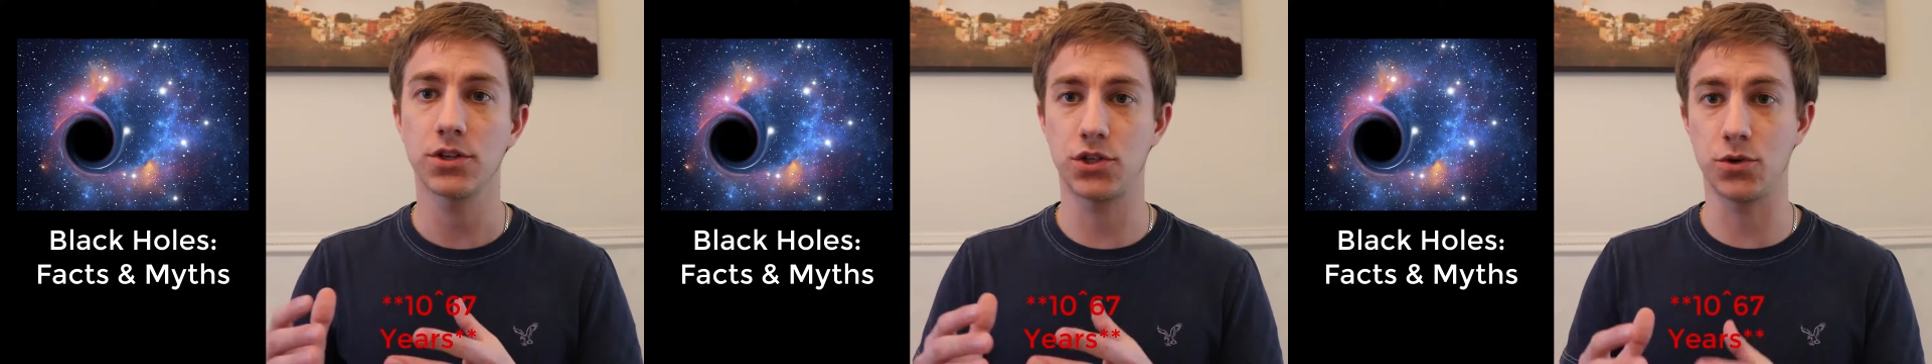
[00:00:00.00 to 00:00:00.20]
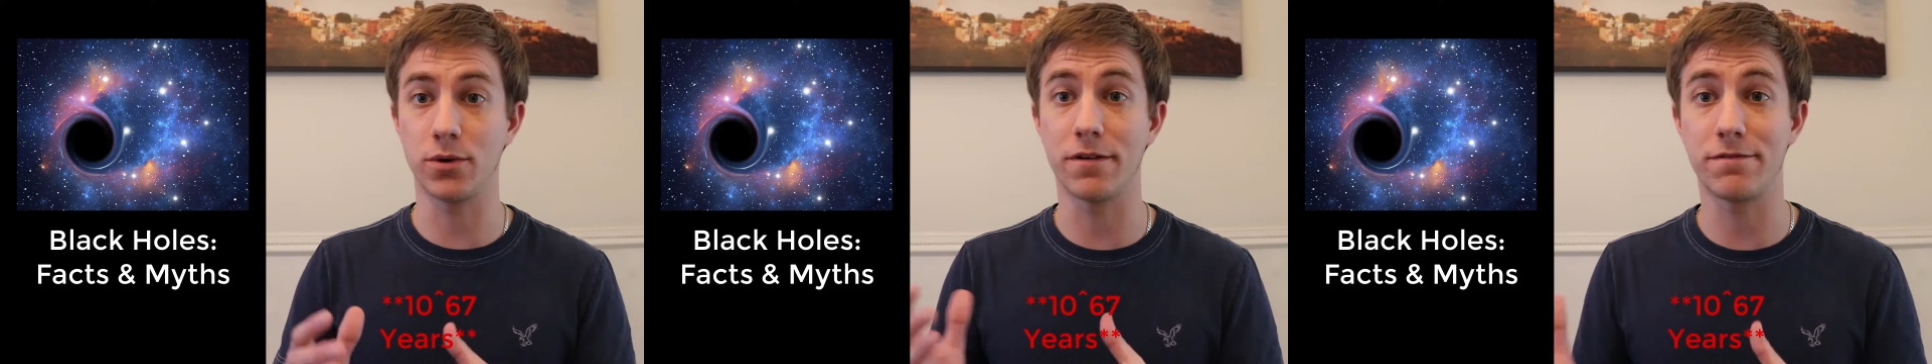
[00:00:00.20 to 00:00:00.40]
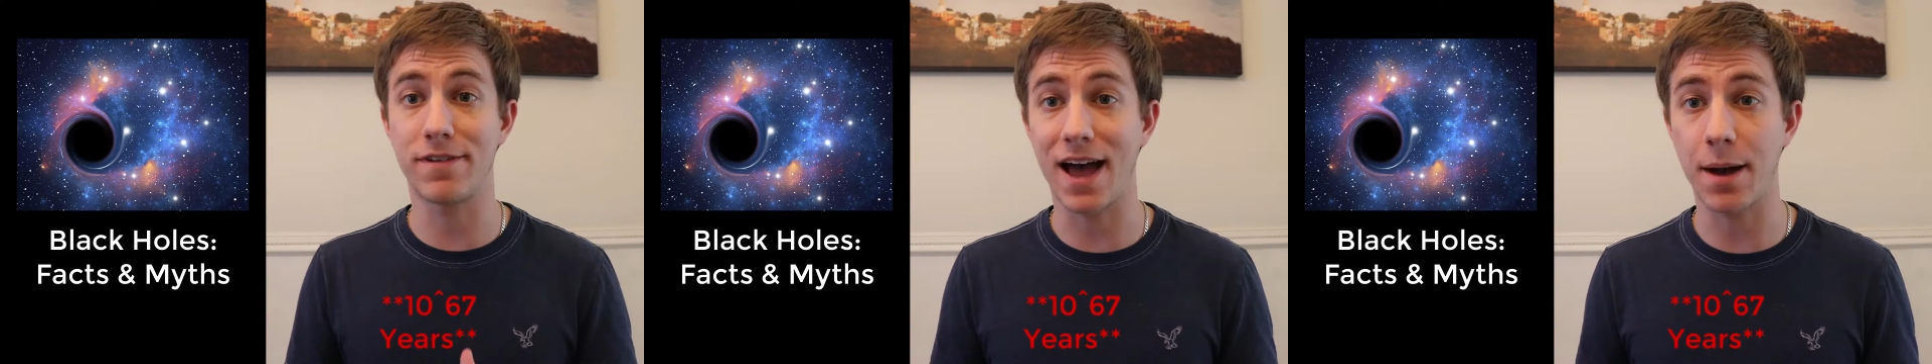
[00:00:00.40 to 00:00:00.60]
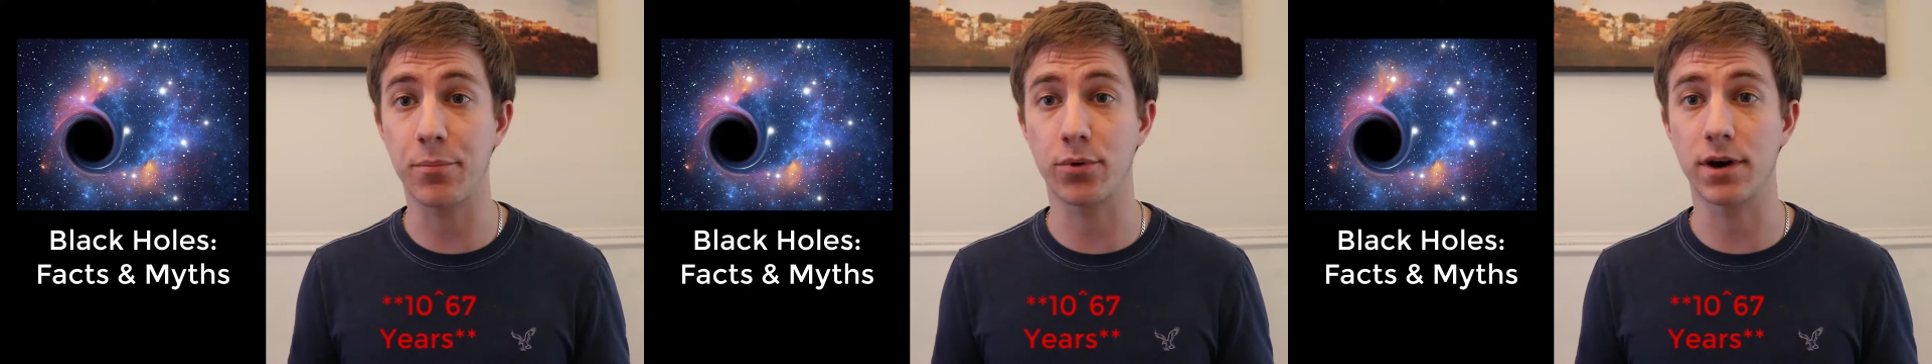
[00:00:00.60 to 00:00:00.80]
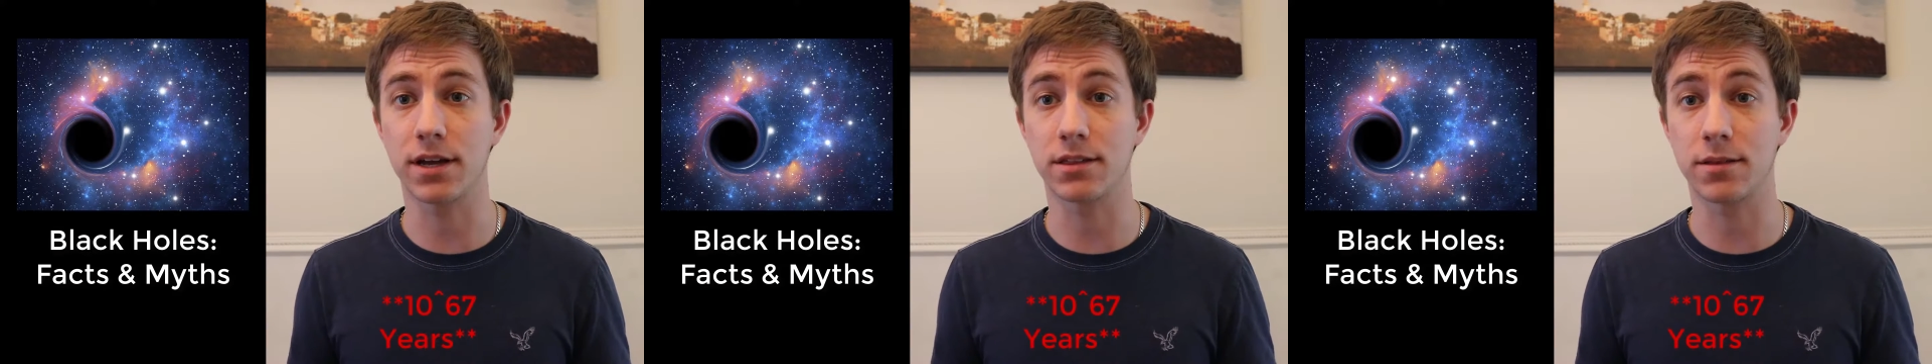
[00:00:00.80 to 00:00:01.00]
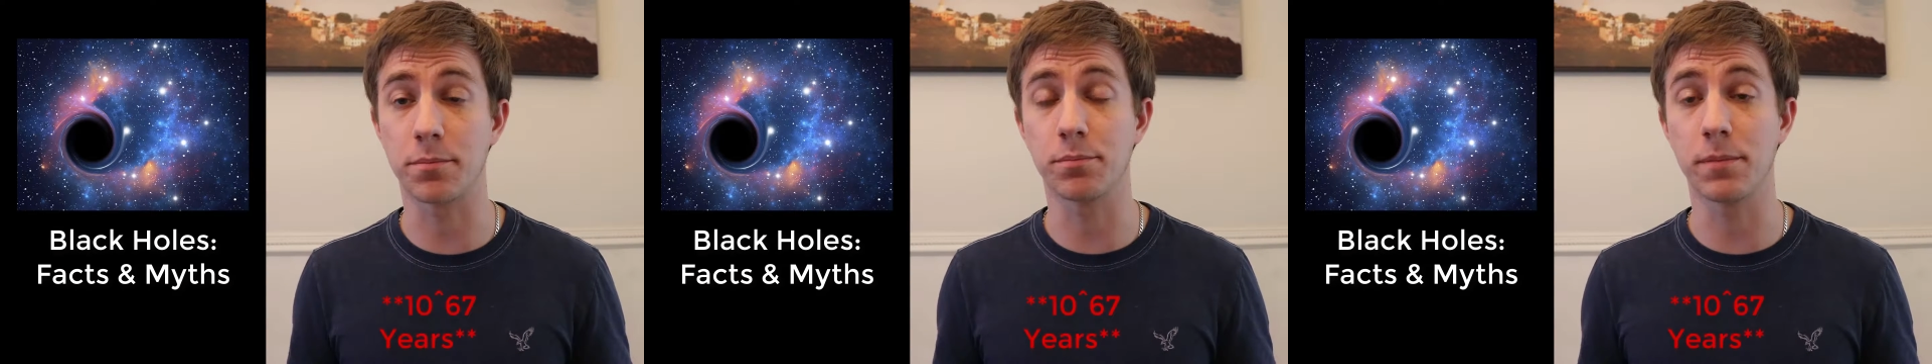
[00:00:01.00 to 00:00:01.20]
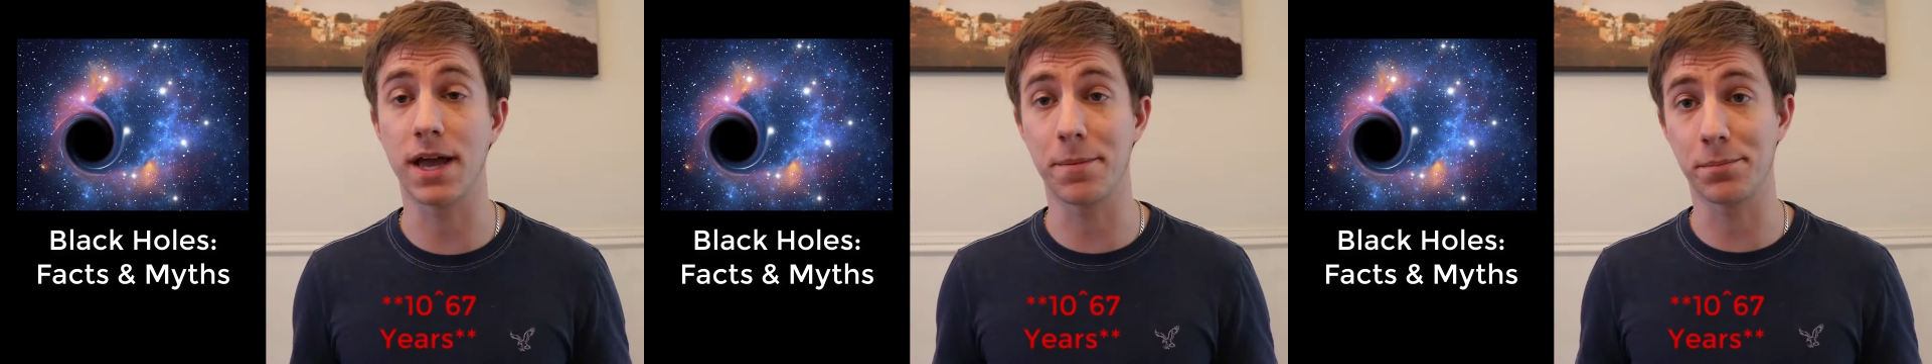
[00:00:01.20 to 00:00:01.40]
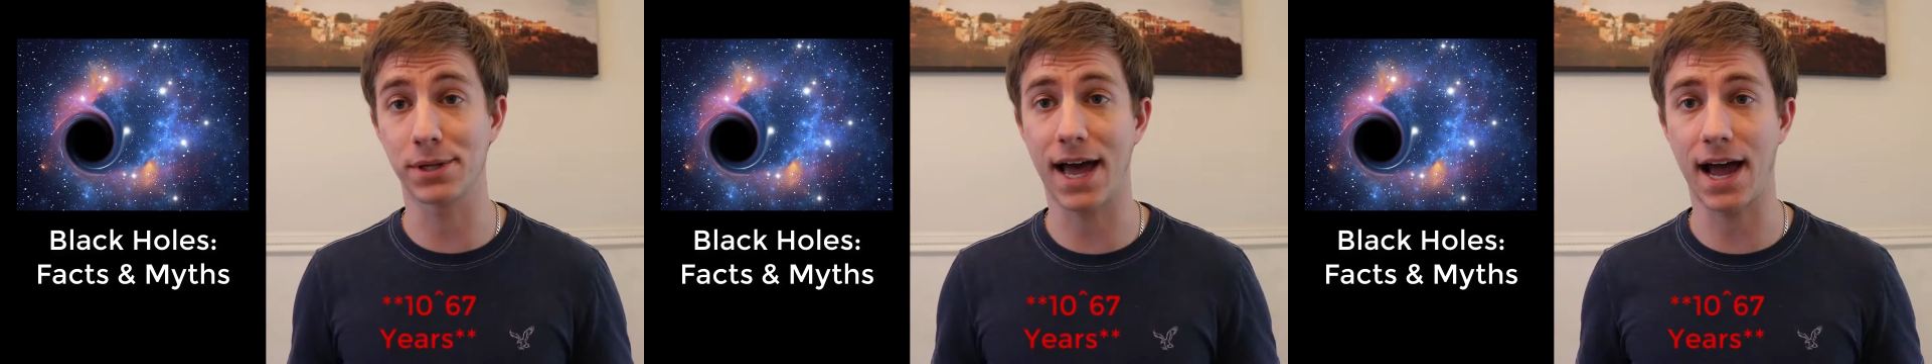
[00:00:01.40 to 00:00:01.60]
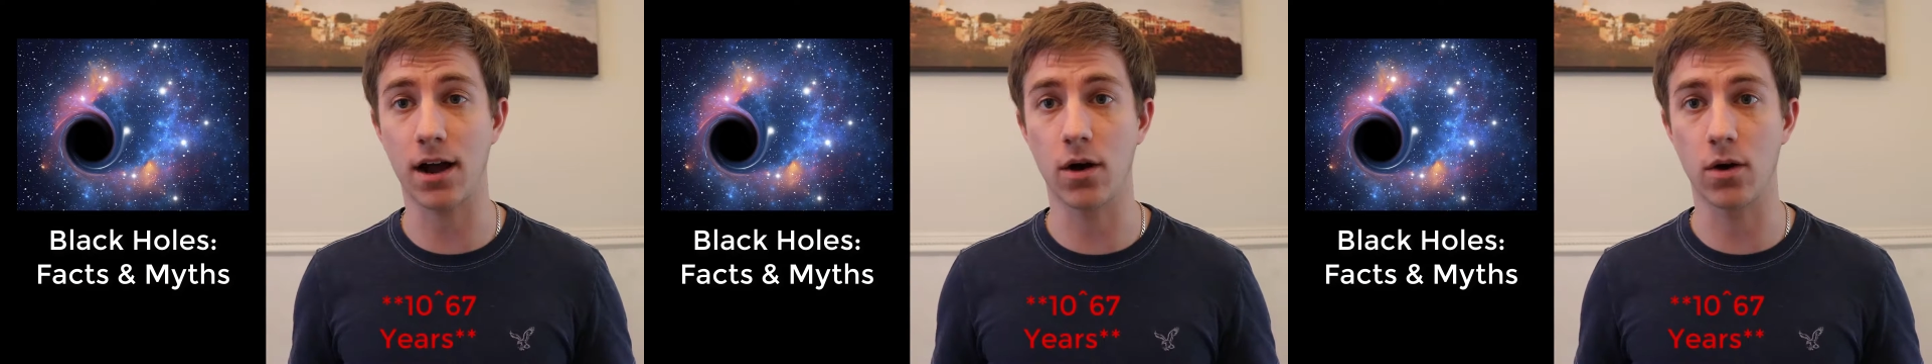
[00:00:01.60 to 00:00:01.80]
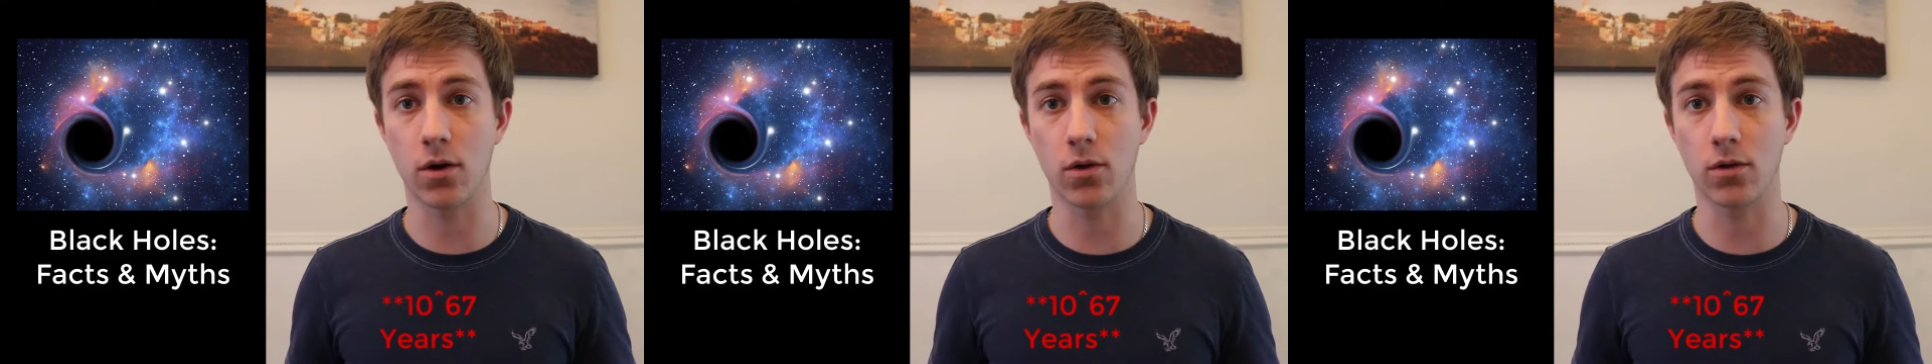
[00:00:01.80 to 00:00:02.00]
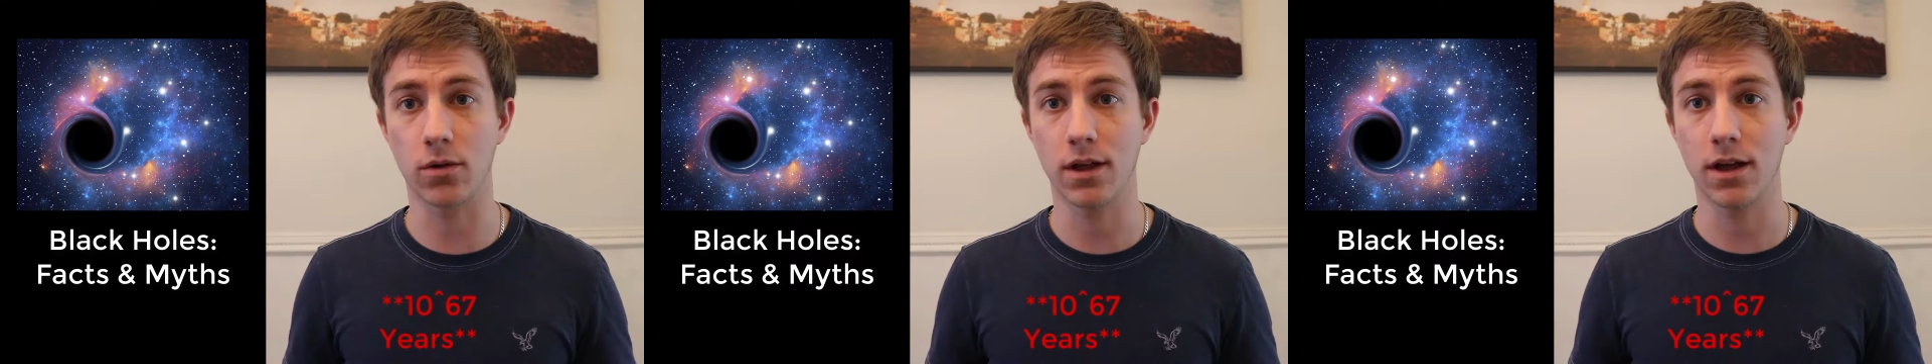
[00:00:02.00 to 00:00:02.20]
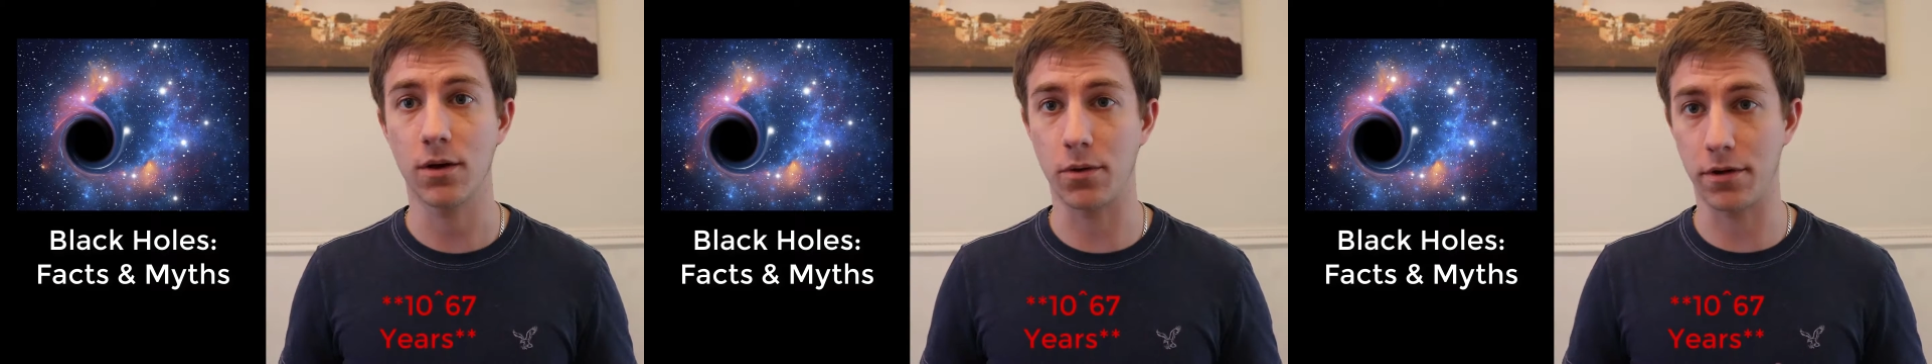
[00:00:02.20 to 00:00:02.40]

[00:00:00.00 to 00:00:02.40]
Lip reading: to evaporate a black hole